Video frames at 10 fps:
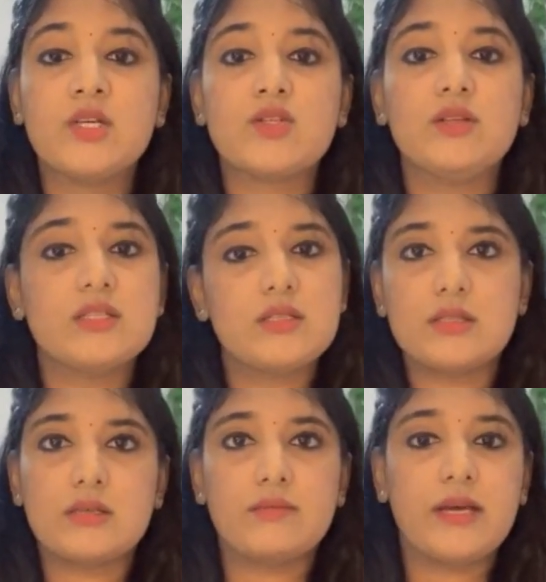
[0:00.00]
So this
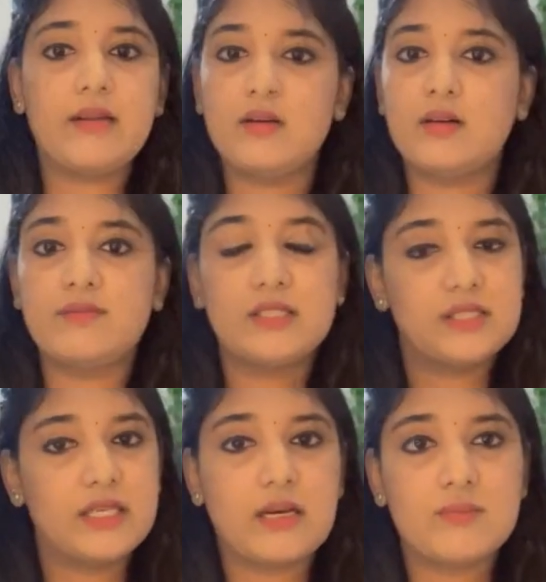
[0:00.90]
is where first
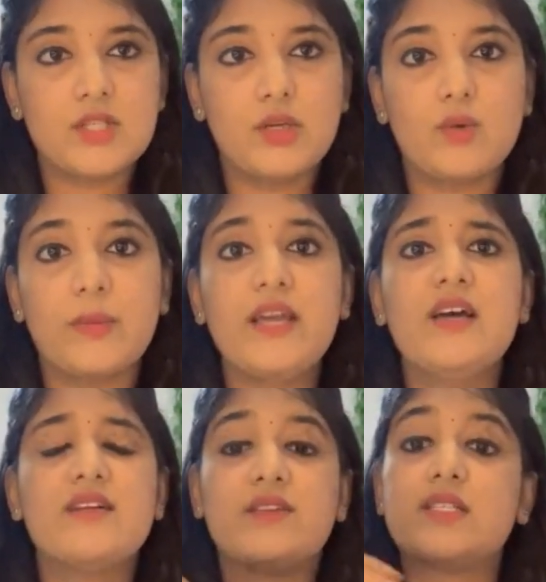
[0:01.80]
aid comes into play.
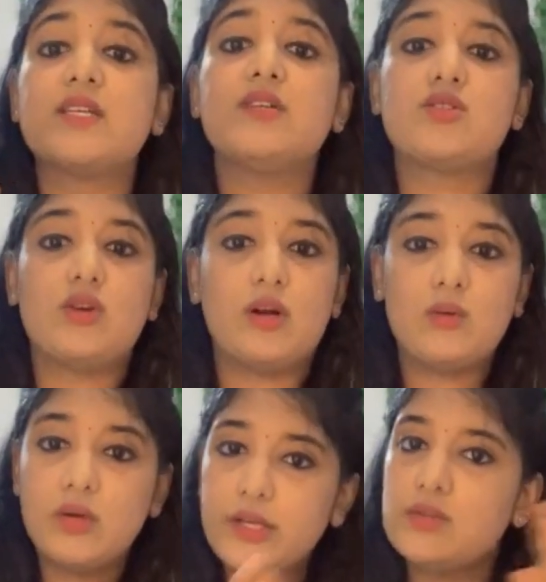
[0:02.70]
First aid is not
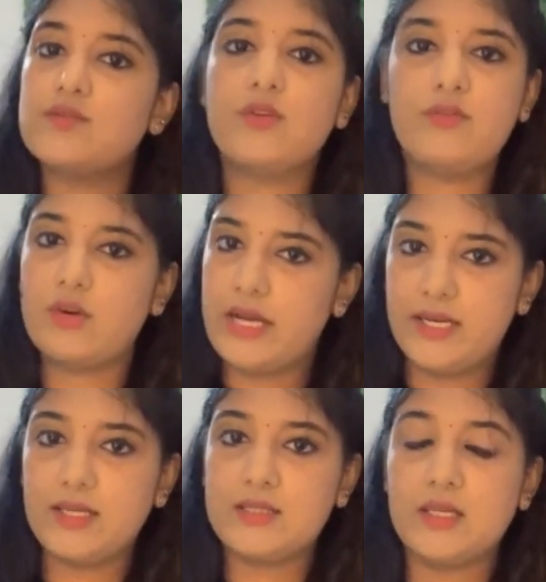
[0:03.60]
only useful for
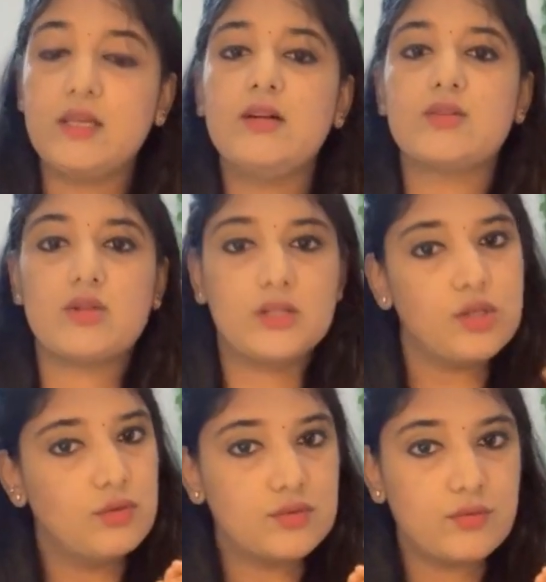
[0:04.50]
INICT, it is
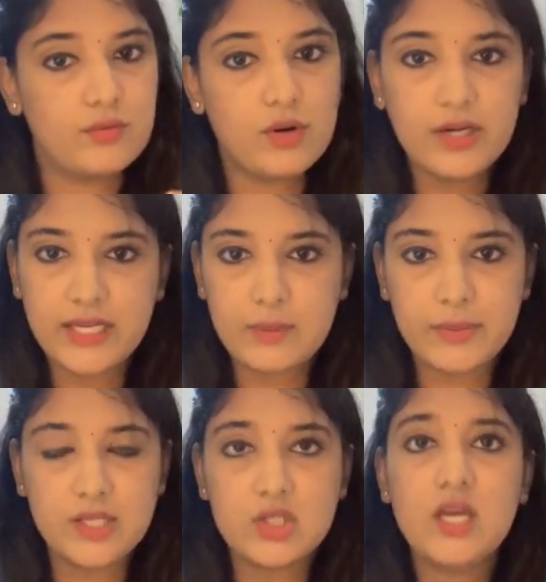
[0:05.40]
also useful for NEET
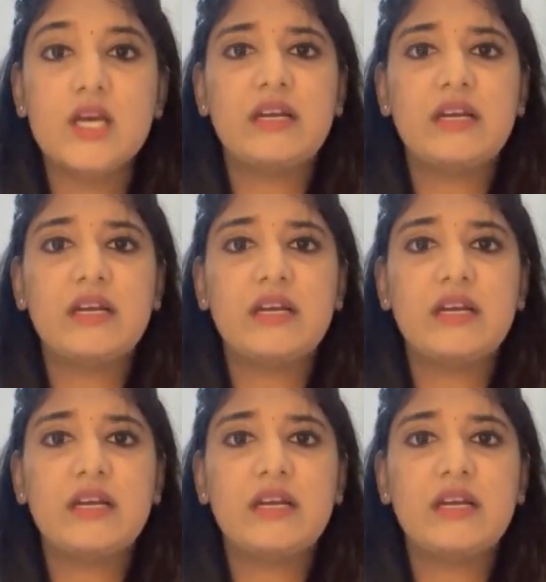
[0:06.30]
PG.